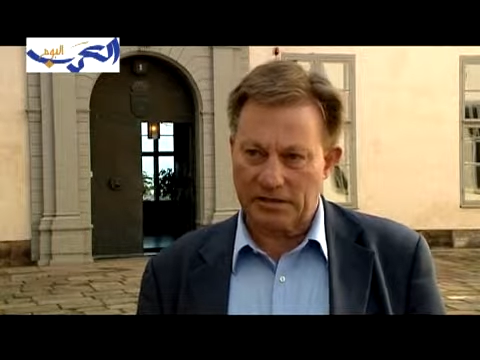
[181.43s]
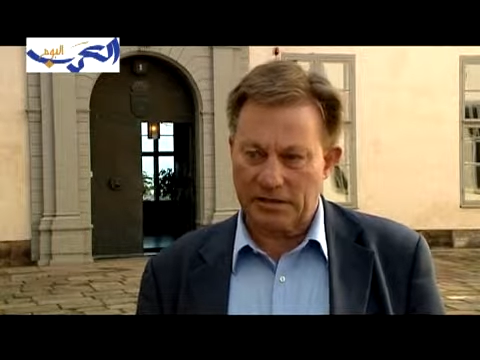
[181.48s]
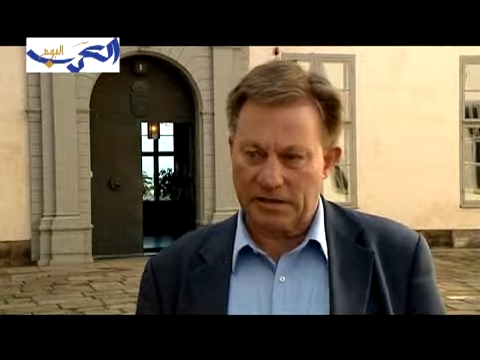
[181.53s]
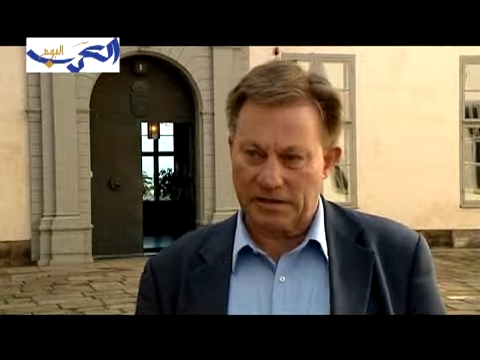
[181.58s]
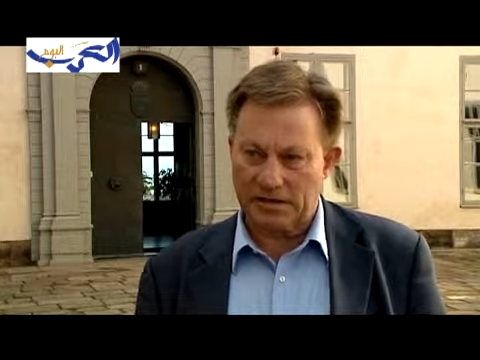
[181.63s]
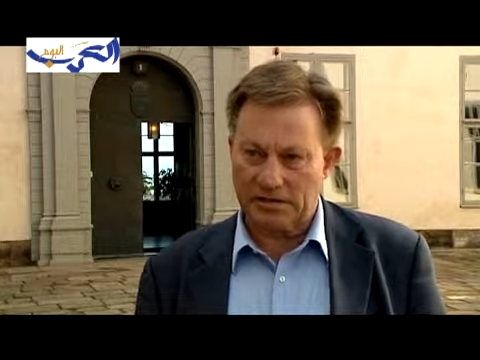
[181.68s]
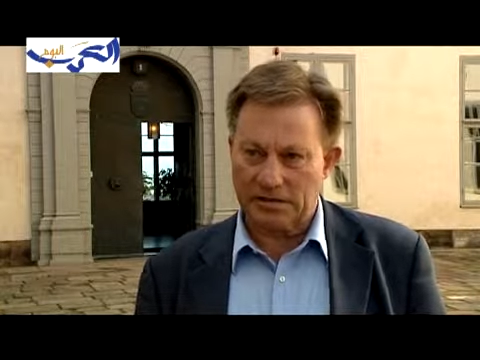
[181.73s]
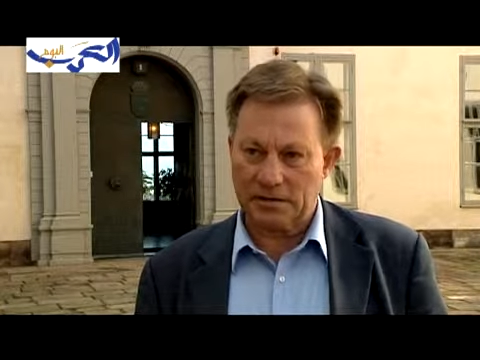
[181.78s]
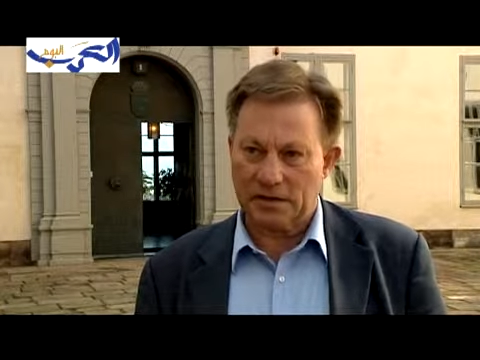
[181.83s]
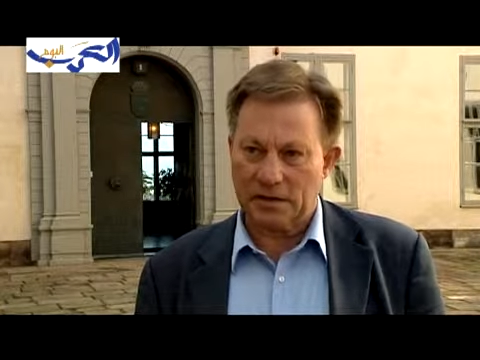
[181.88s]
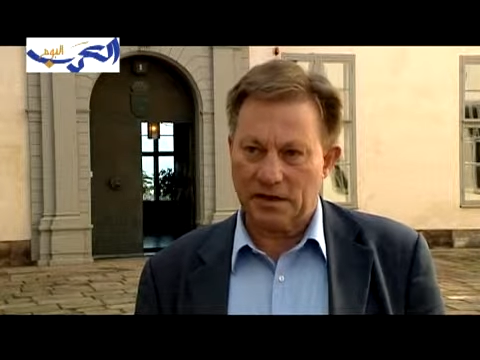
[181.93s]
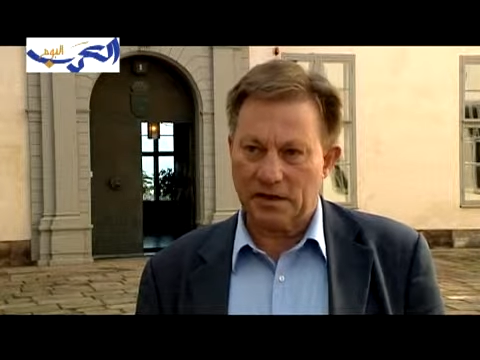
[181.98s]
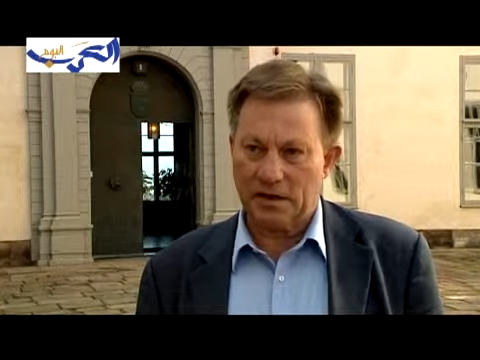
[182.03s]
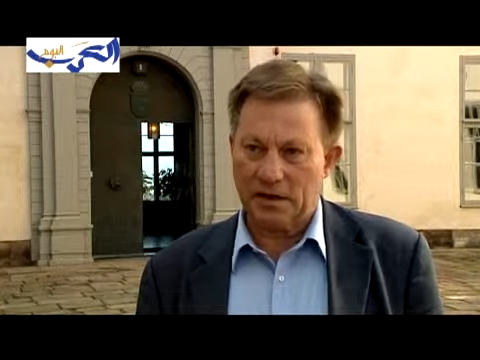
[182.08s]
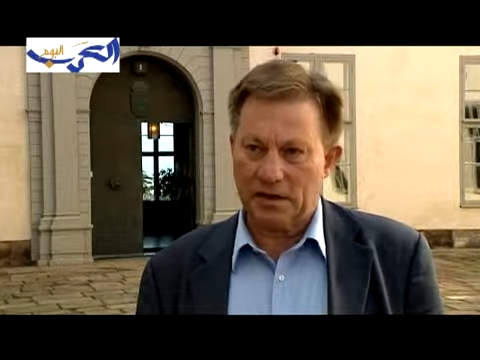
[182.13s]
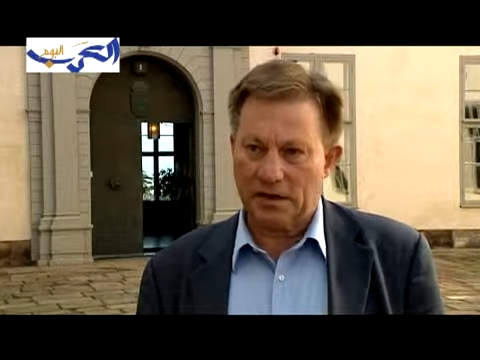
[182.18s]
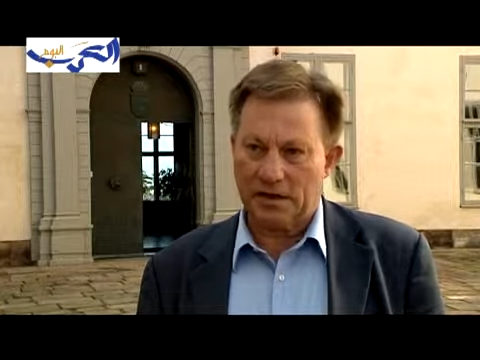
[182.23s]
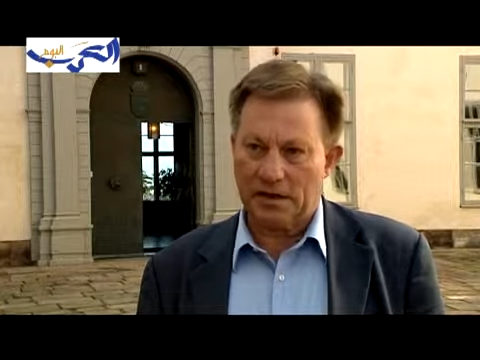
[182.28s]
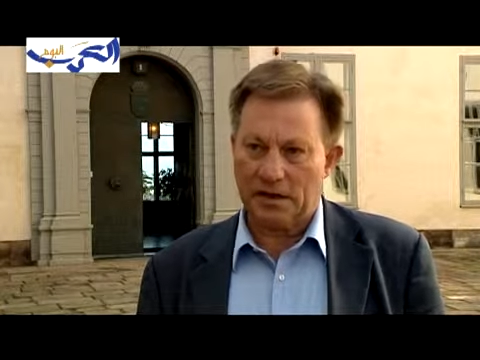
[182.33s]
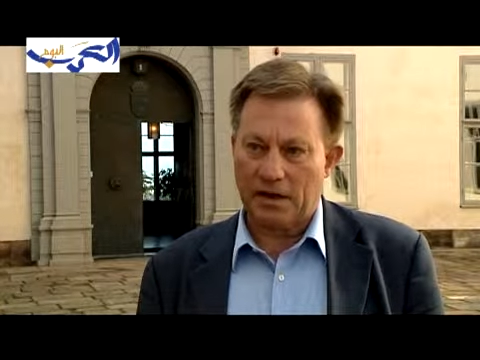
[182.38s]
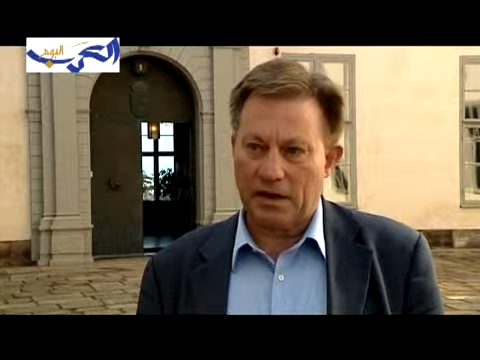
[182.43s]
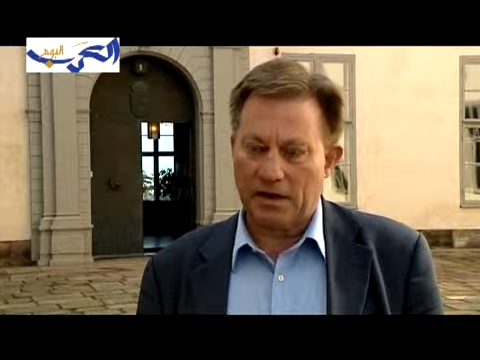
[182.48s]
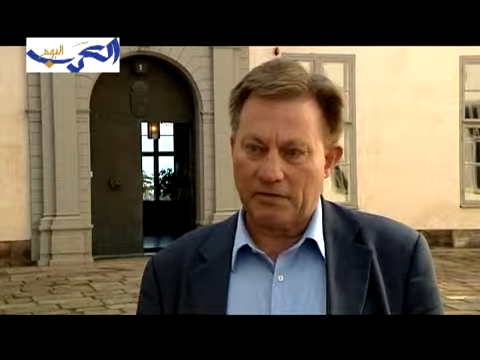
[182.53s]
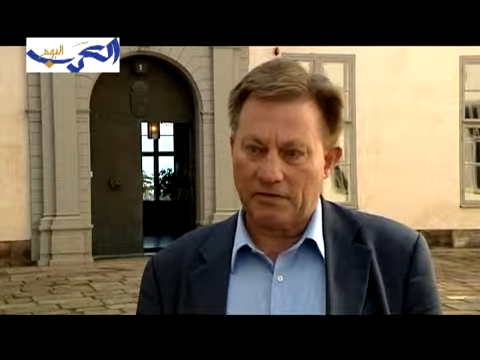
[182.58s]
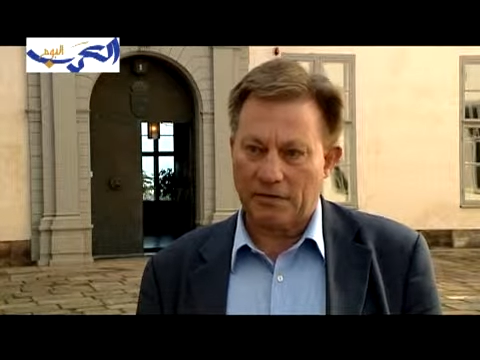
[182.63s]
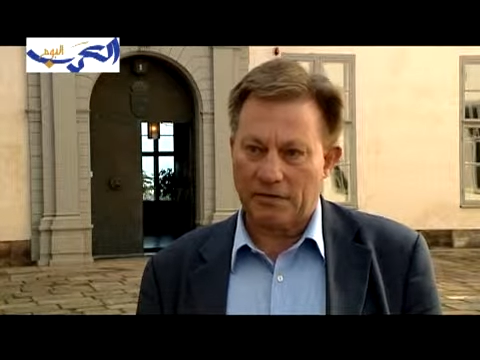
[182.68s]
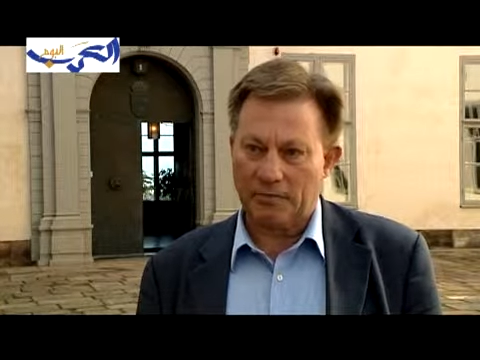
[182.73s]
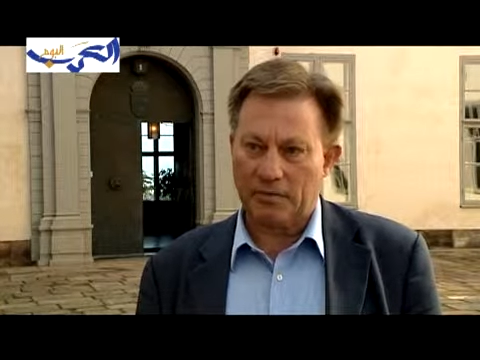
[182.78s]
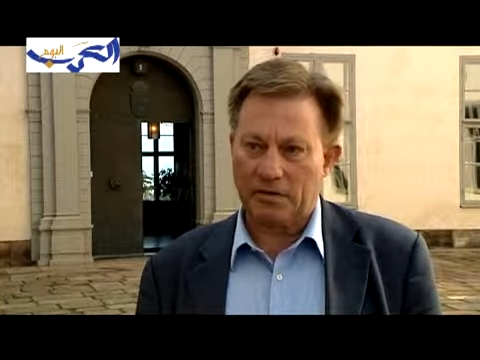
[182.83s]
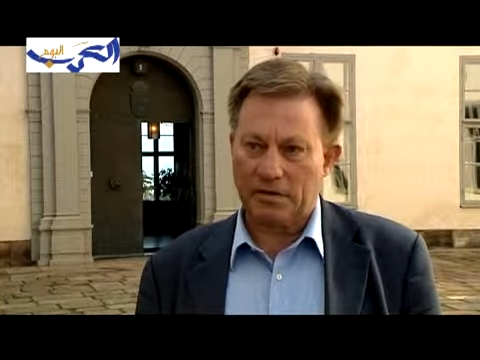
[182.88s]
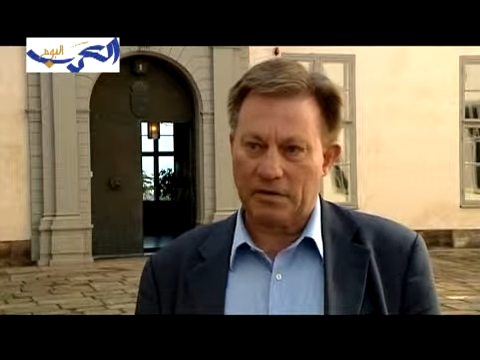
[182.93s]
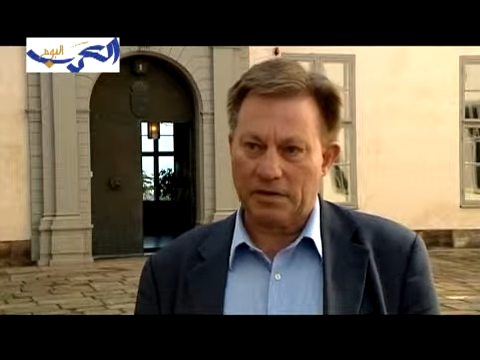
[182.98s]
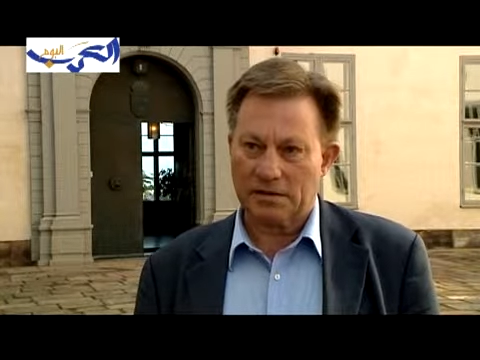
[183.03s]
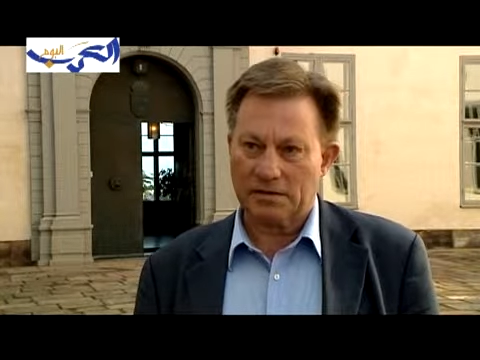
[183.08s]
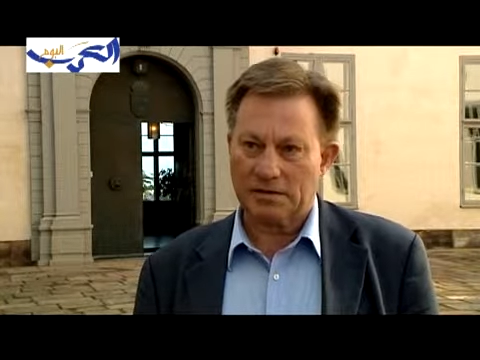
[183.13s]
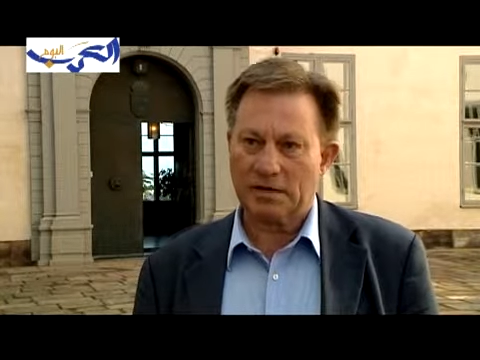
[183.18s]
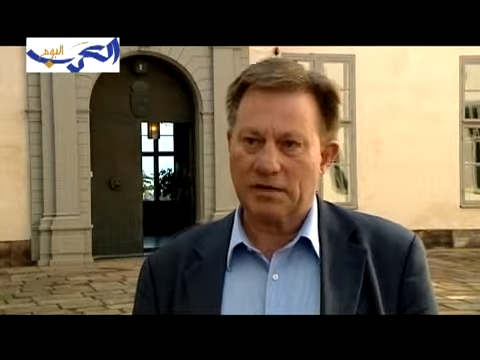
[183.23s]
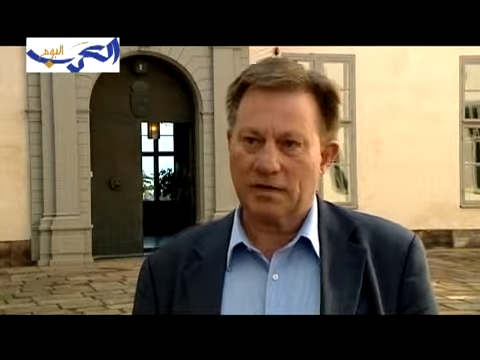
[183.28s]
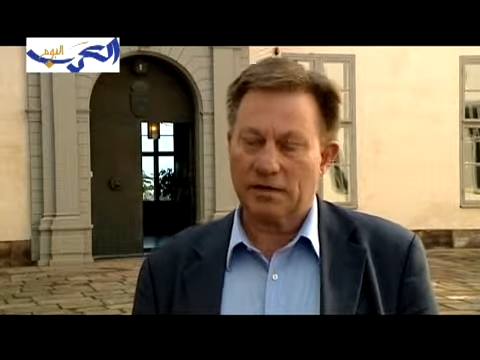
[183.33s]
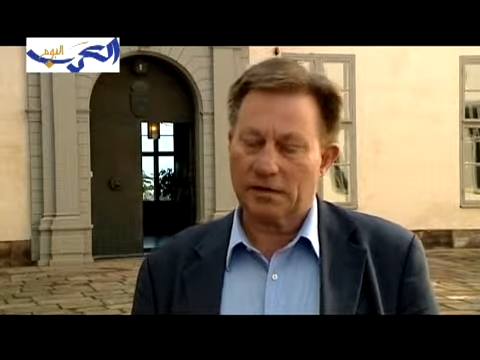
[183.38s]
says
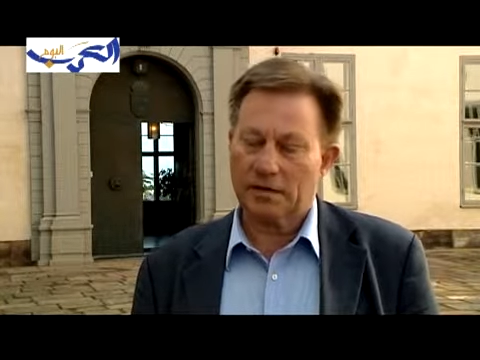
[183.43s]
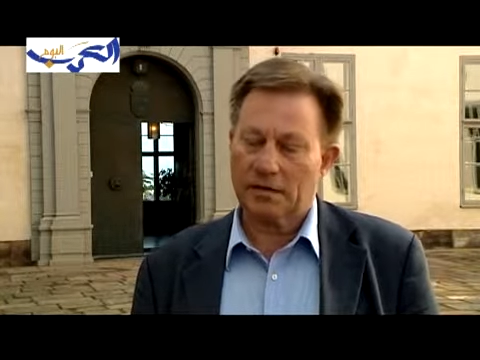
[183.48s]
everybody's